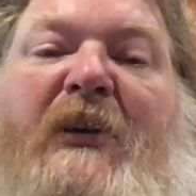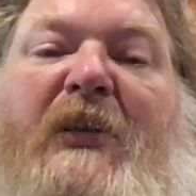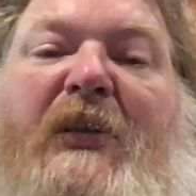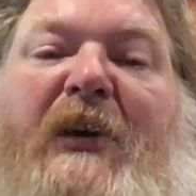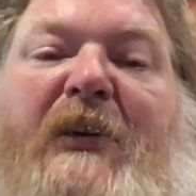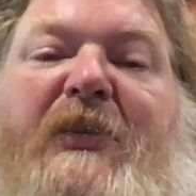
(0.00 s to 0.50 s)

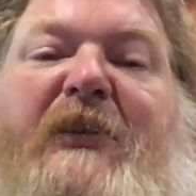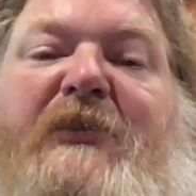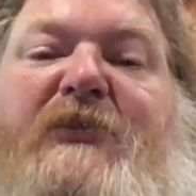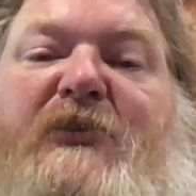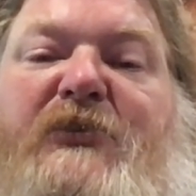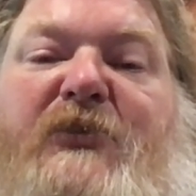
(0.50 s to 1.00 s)
Let
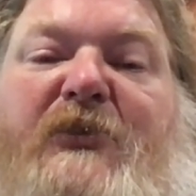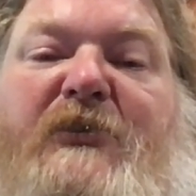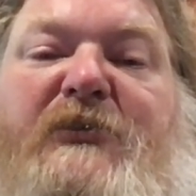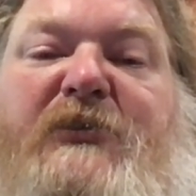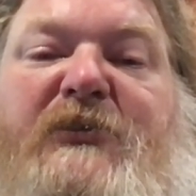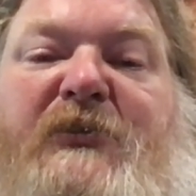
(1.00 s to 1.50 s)
these
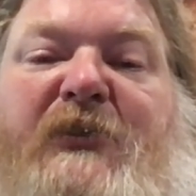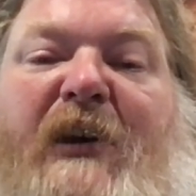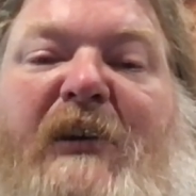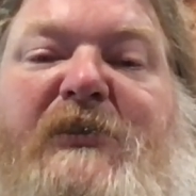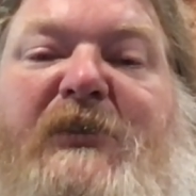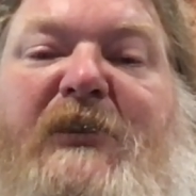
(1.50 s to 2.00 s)
assurances of
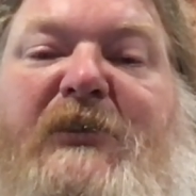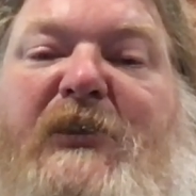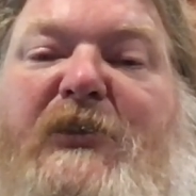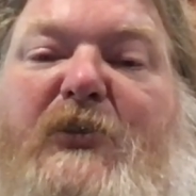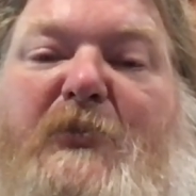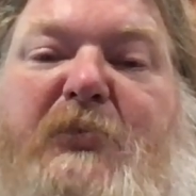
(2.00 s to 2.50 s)
God's
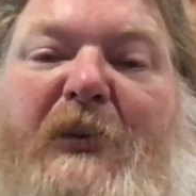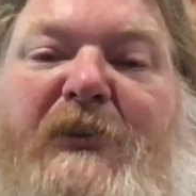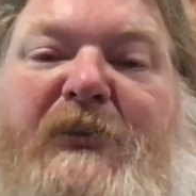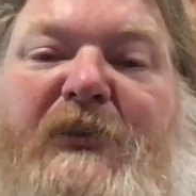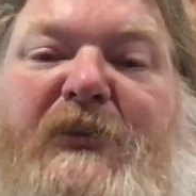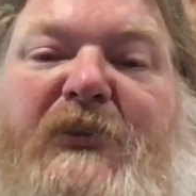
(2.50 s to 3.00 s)
continual
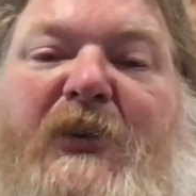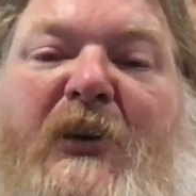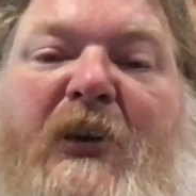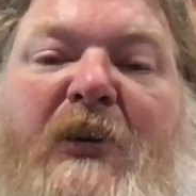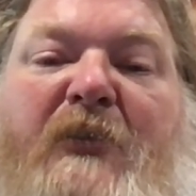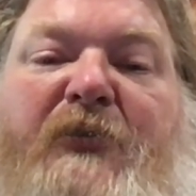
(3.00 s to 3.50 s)
presence
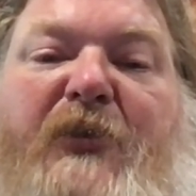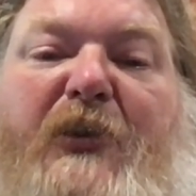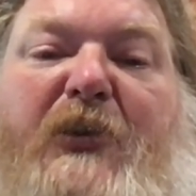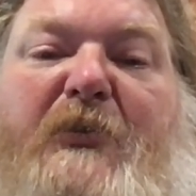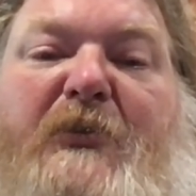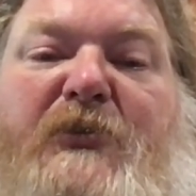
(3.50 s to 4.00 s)
fill
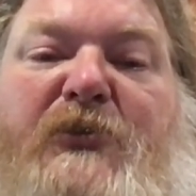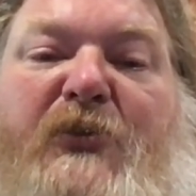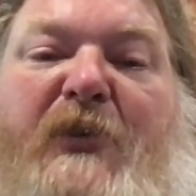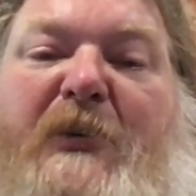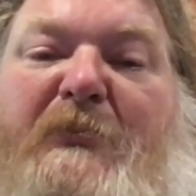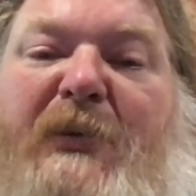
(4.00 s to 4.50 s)
you with
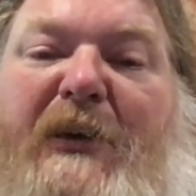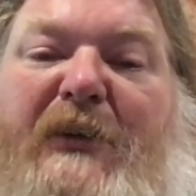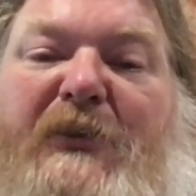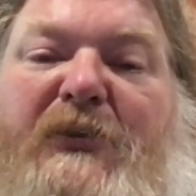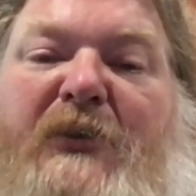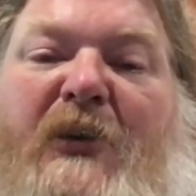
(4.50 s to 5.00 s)
joy and
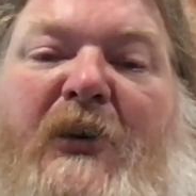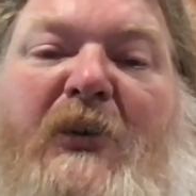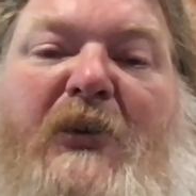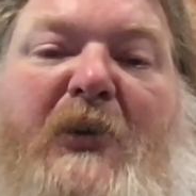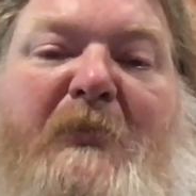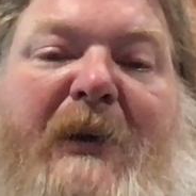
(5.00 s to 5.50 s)
peace.
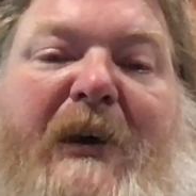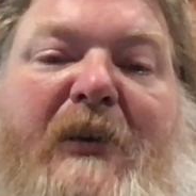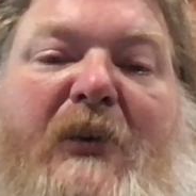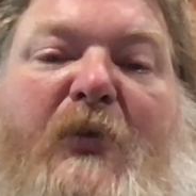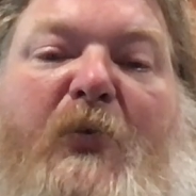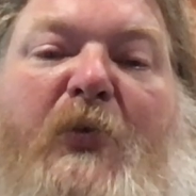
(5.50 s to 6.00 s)
No
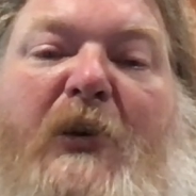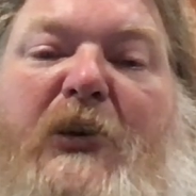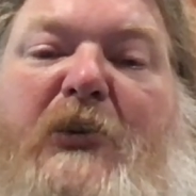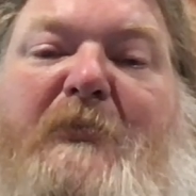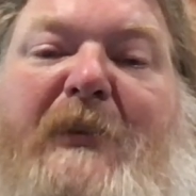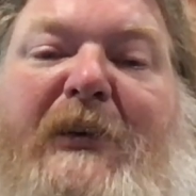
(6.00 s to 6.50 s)
matter what
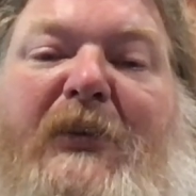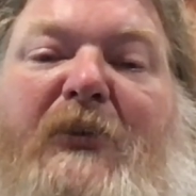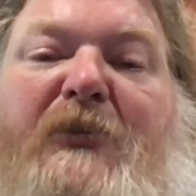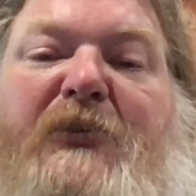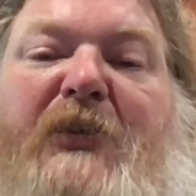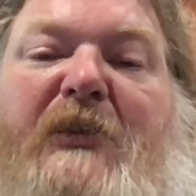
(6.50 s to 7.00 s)
you may
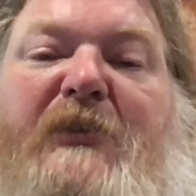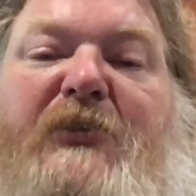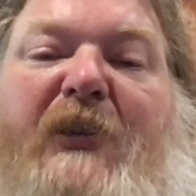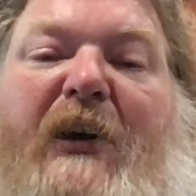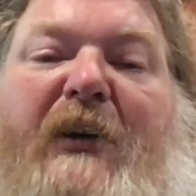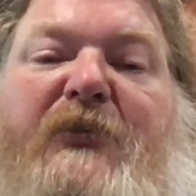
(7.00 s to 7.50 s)
lose in this
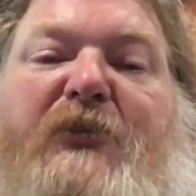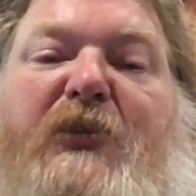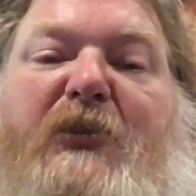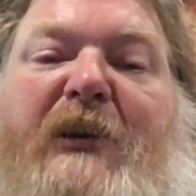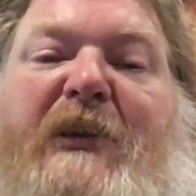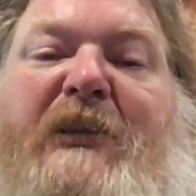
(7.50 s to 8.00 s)
life,
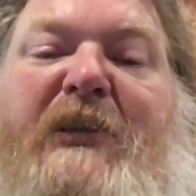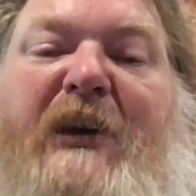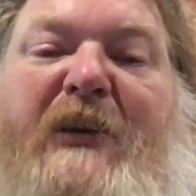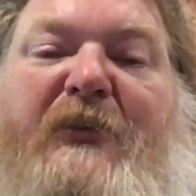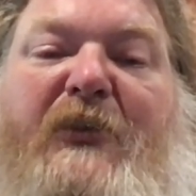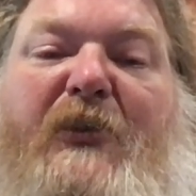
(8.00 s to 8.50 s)
you can
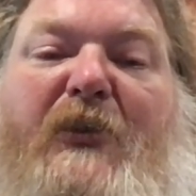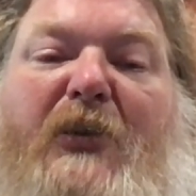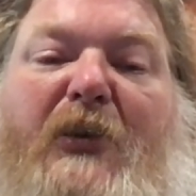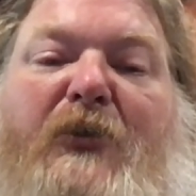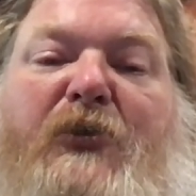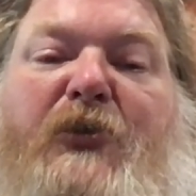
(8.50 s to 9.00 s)
never
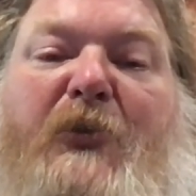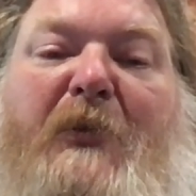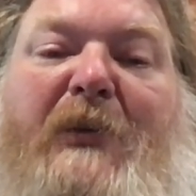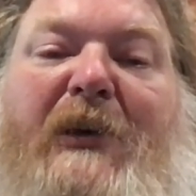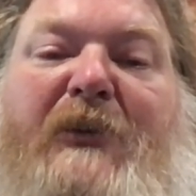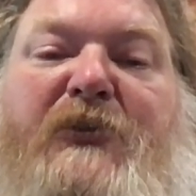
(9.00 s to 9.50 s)
lose your
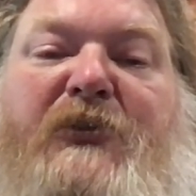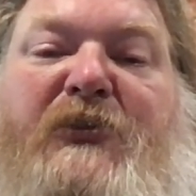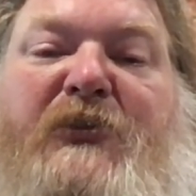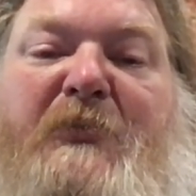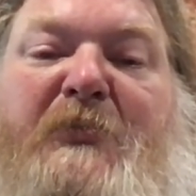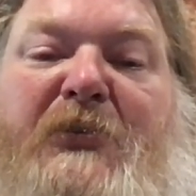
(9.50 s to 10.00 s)

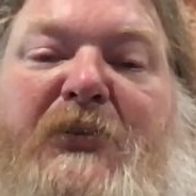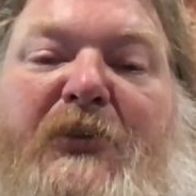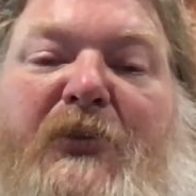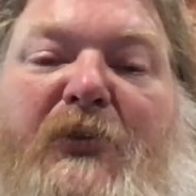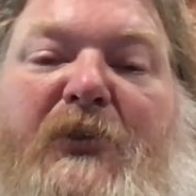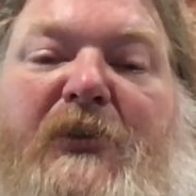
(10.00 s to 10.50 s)
relationship with the
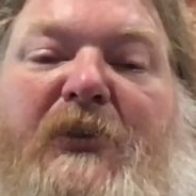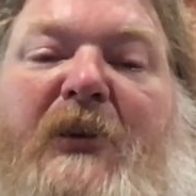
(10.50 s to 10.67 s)
Lord.